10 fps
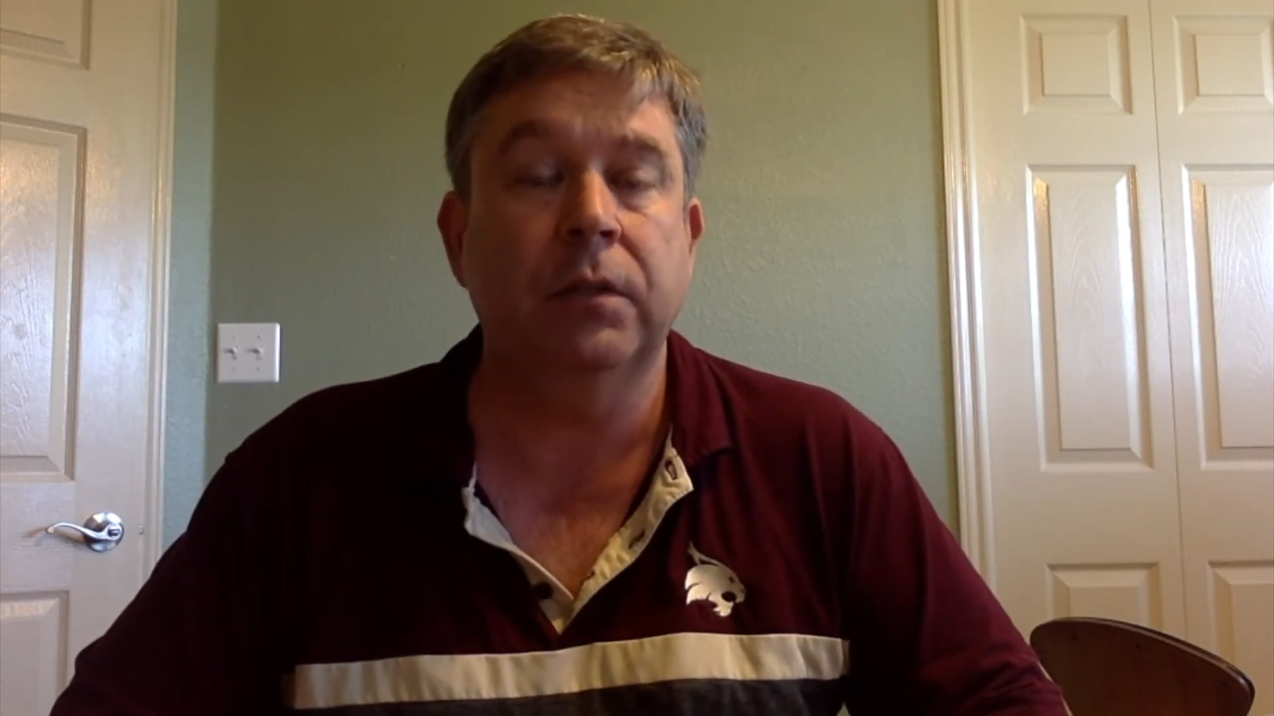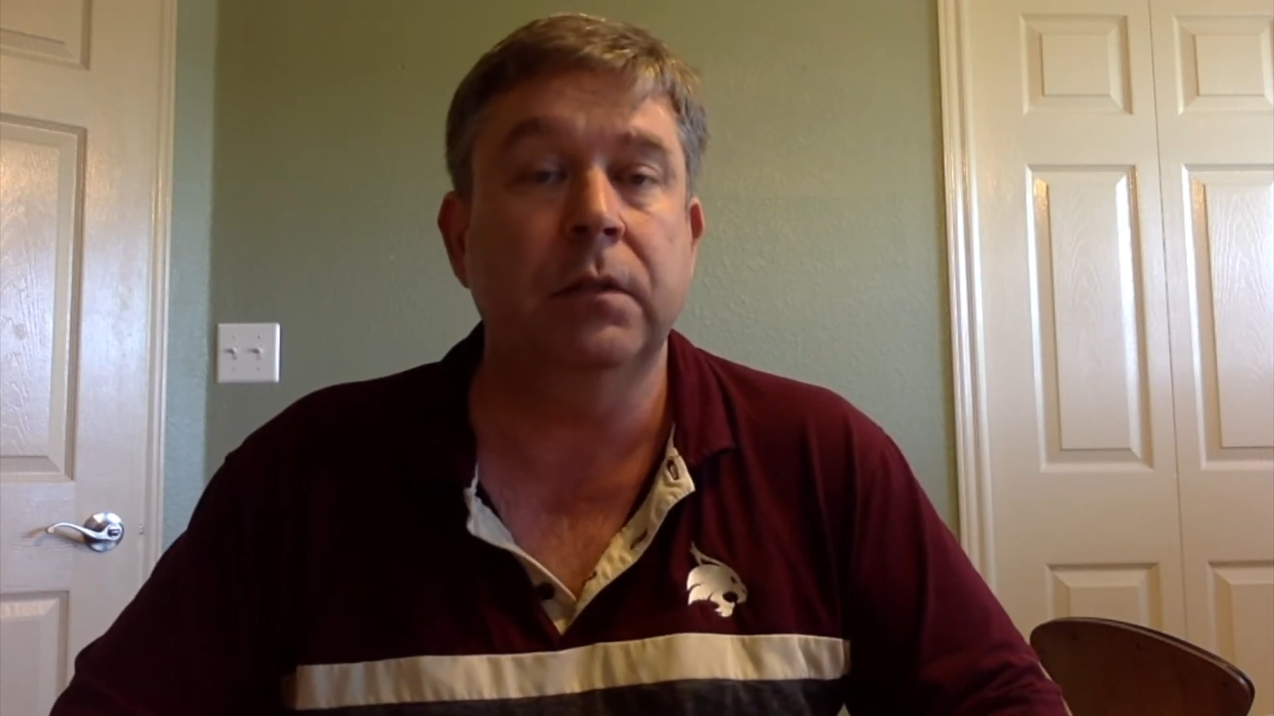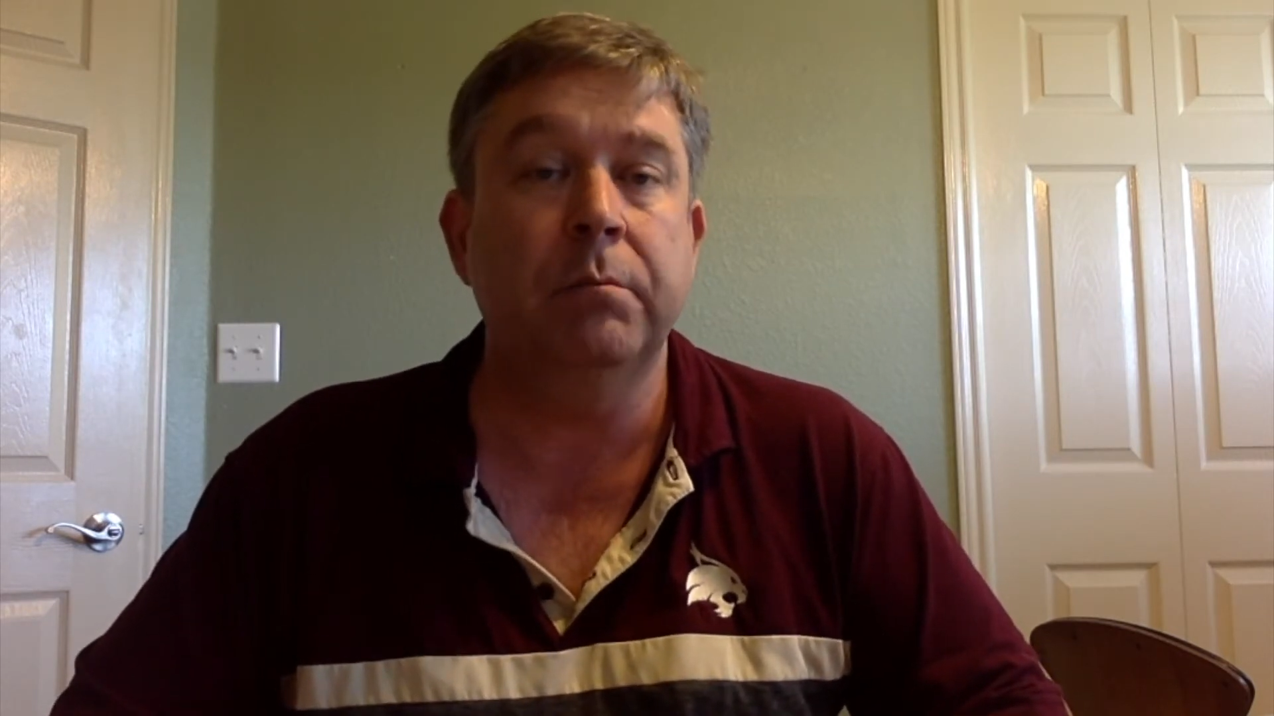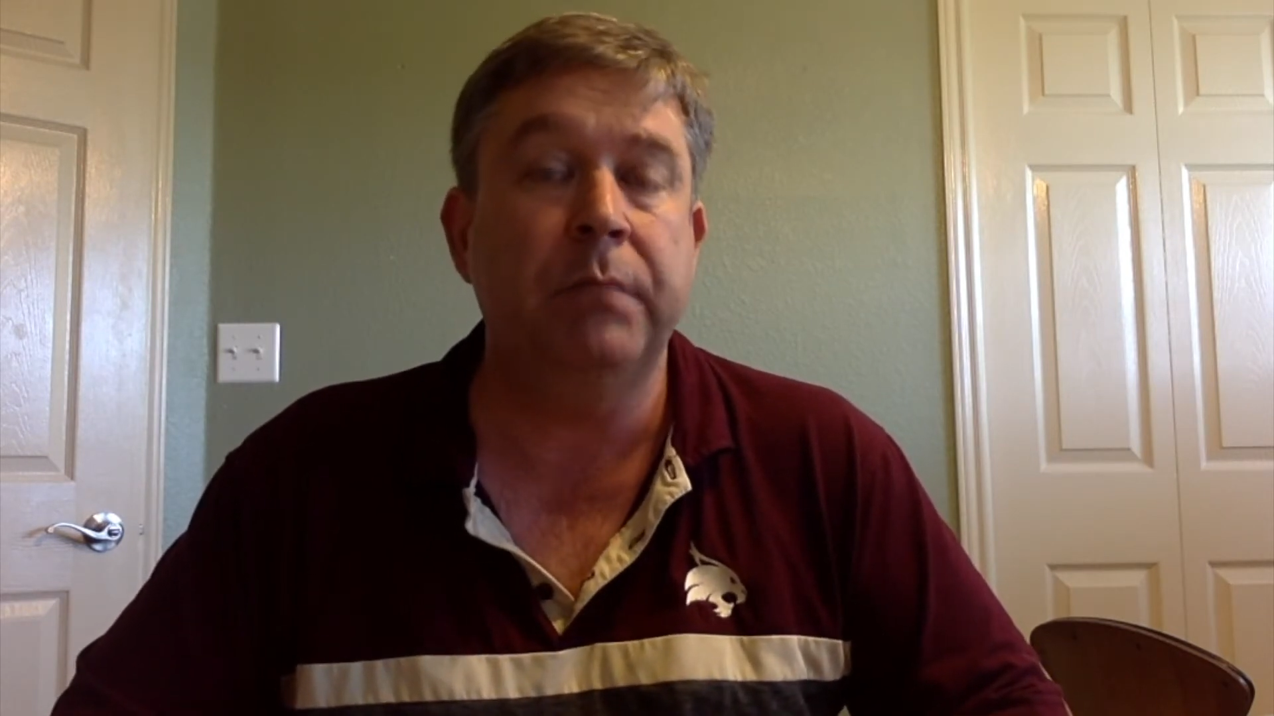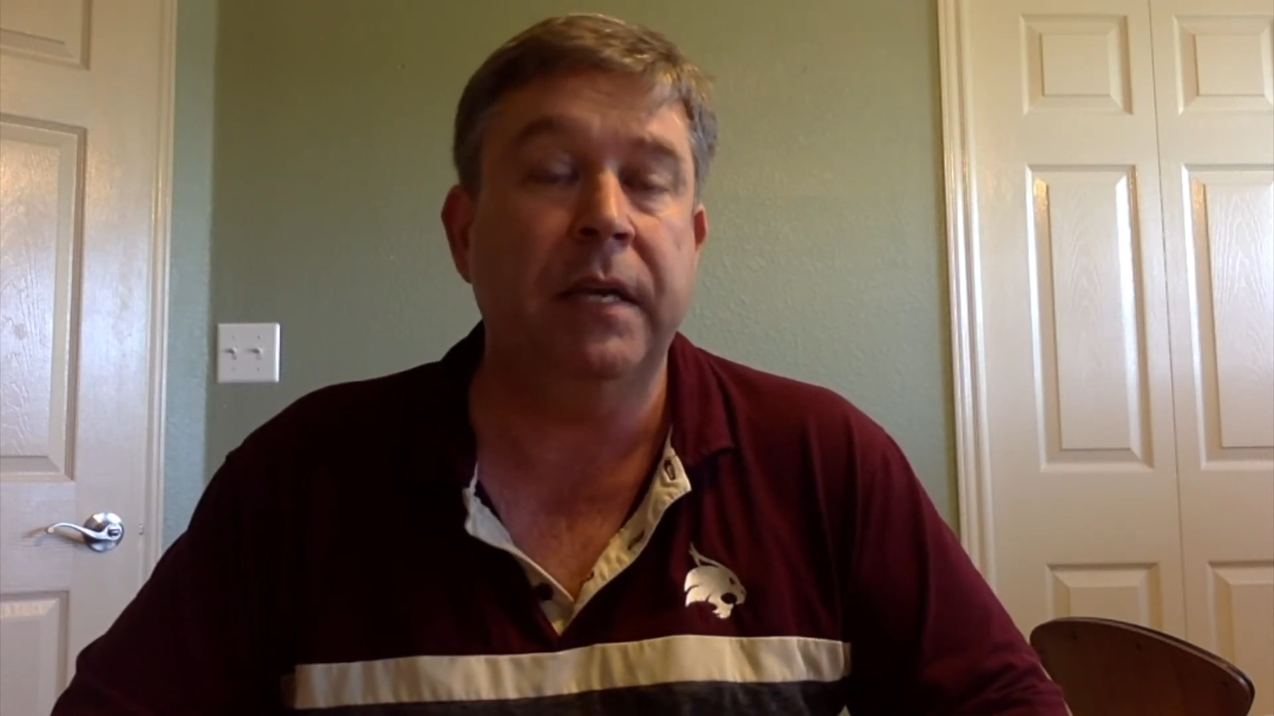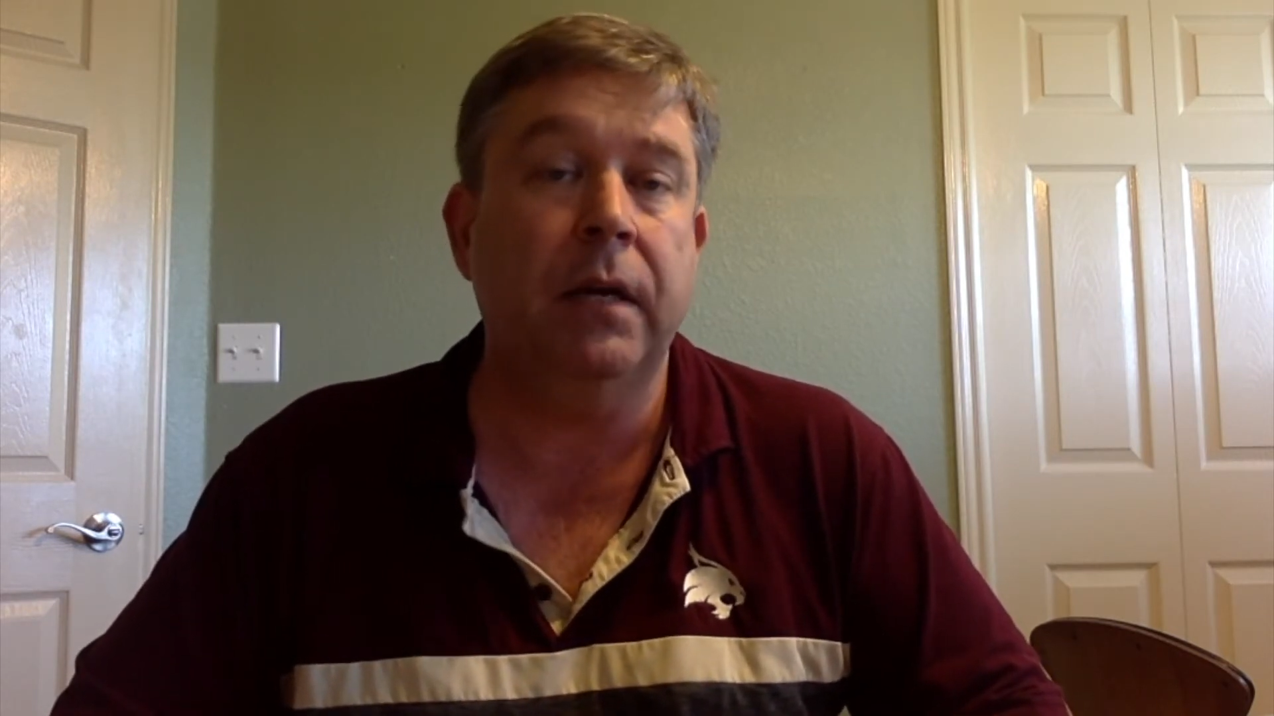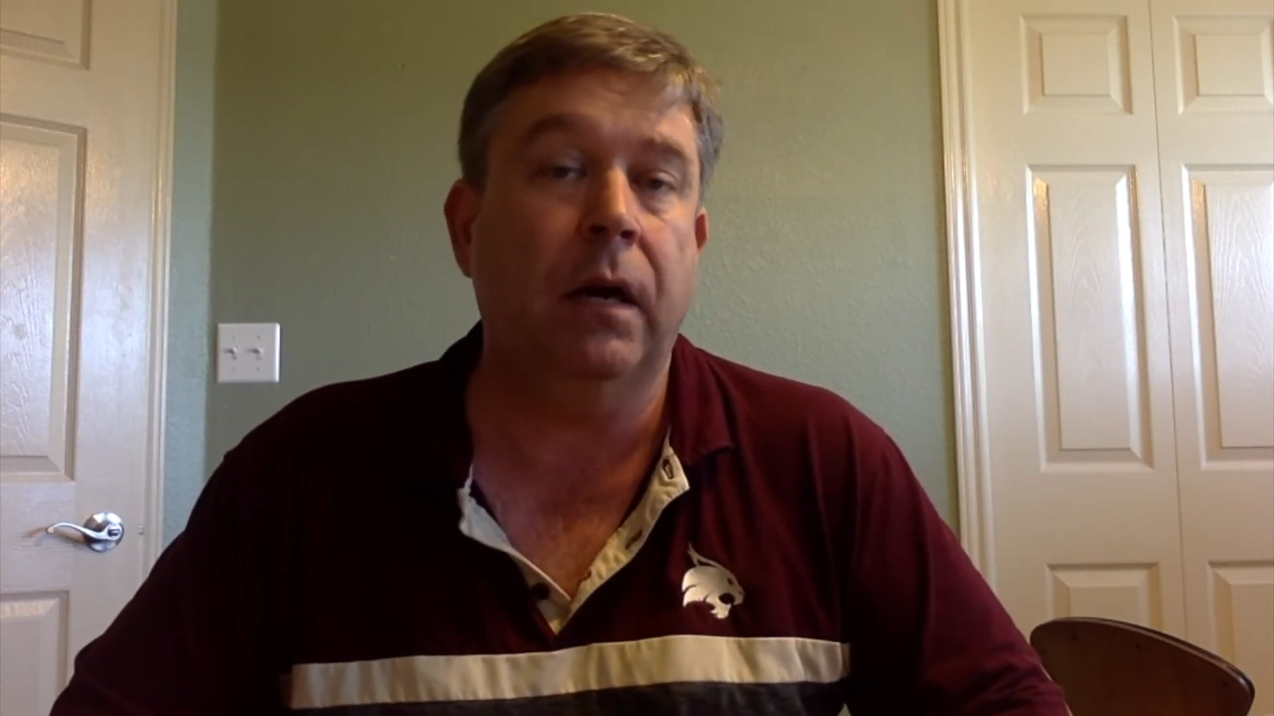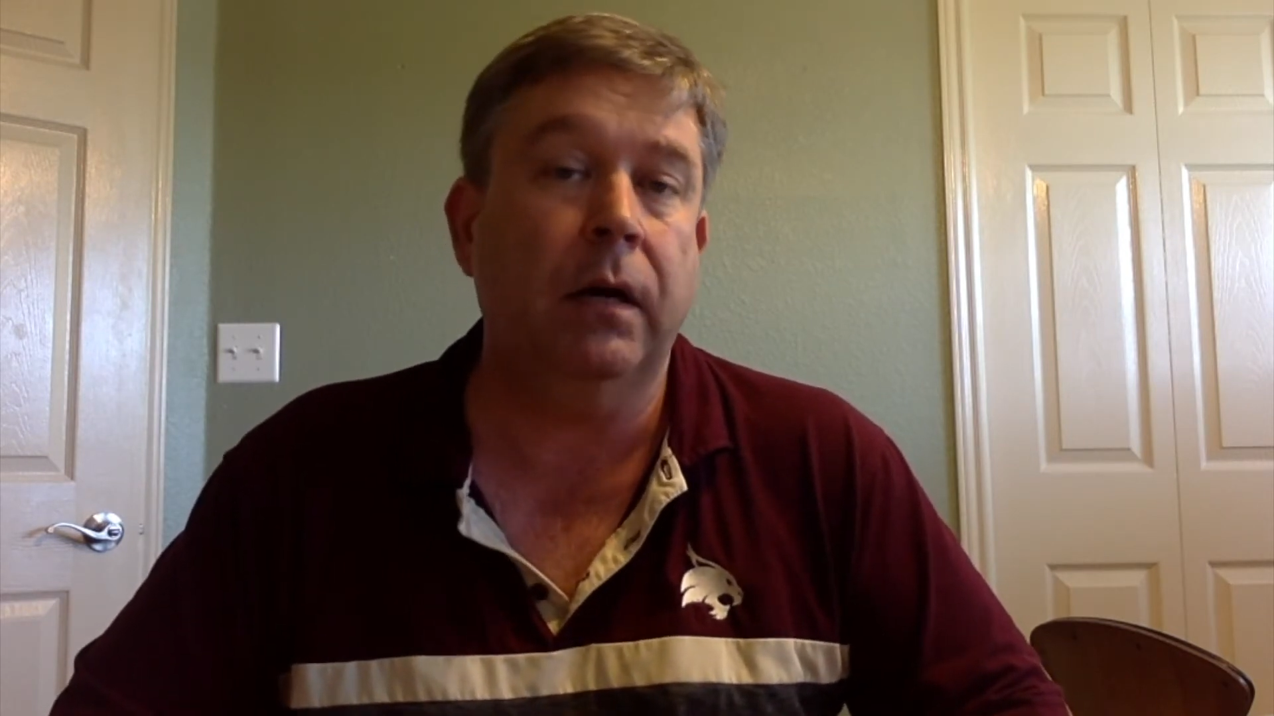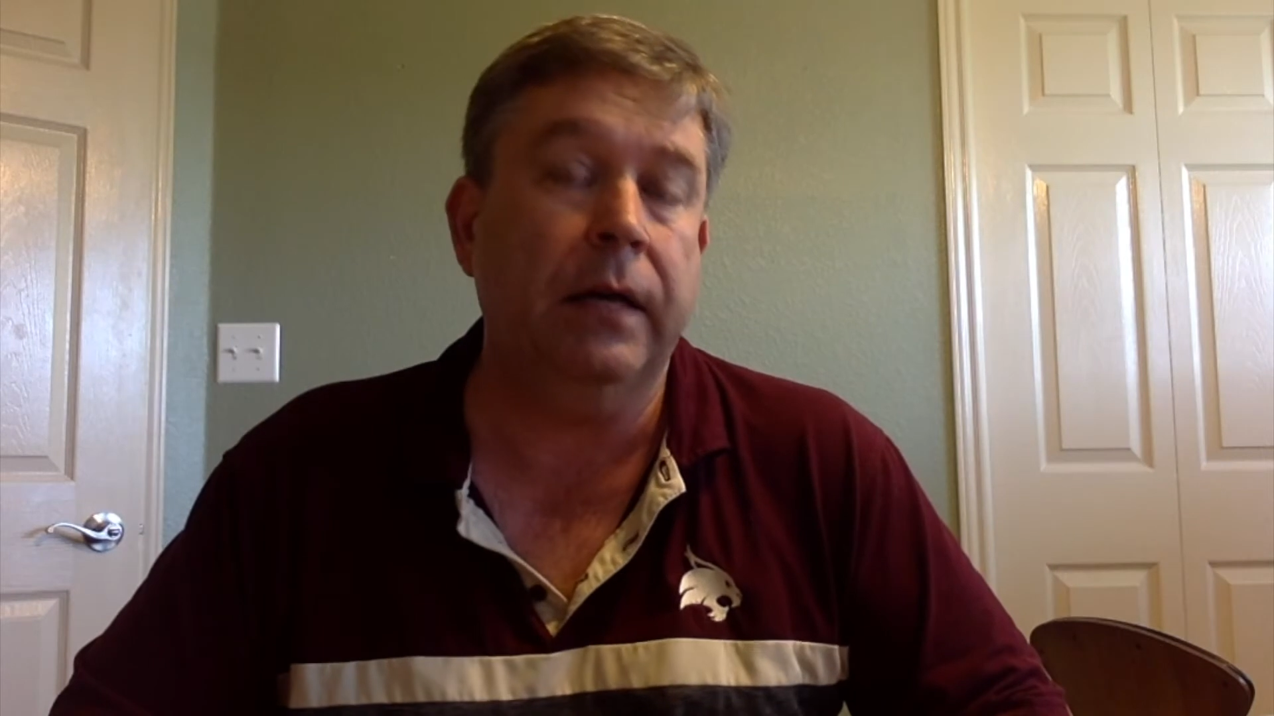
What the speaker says: to meet our